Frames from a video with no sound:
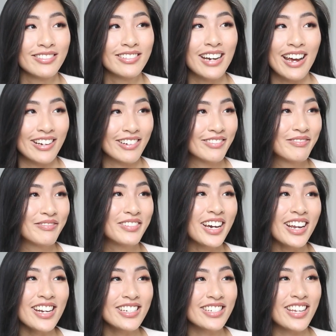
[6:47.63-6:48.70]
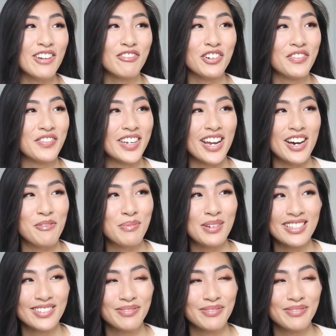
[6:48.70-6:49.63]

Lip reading: Like, can I just get rid of it now, please?